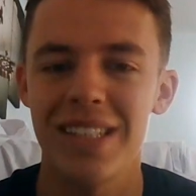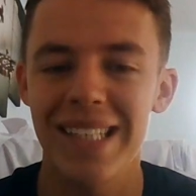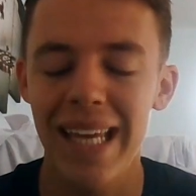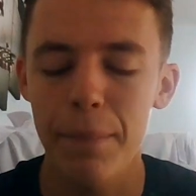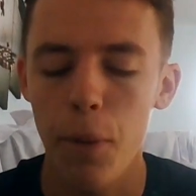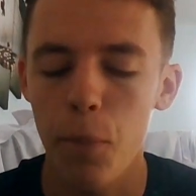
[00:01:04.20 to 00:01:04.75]

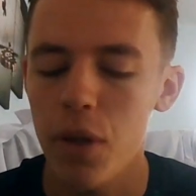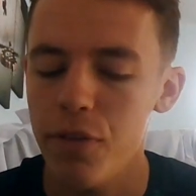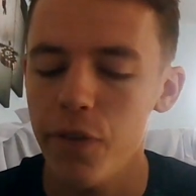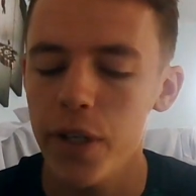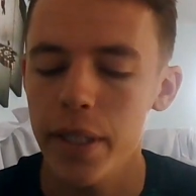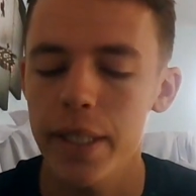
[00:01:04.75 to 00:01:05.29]
team up with
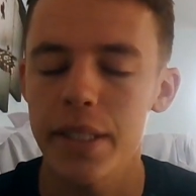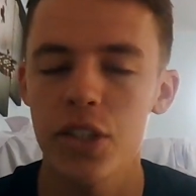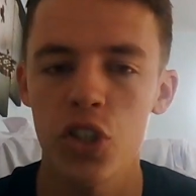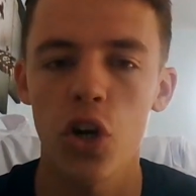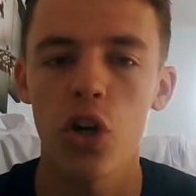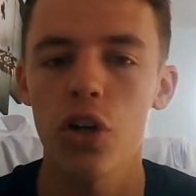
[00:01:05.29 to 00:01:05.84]
Frankie
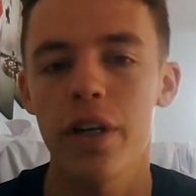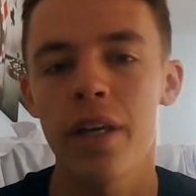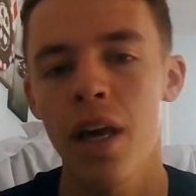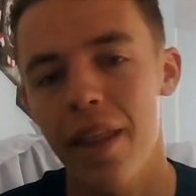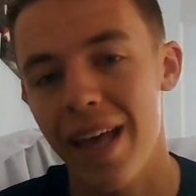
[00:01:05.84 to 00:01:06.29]
Dettori.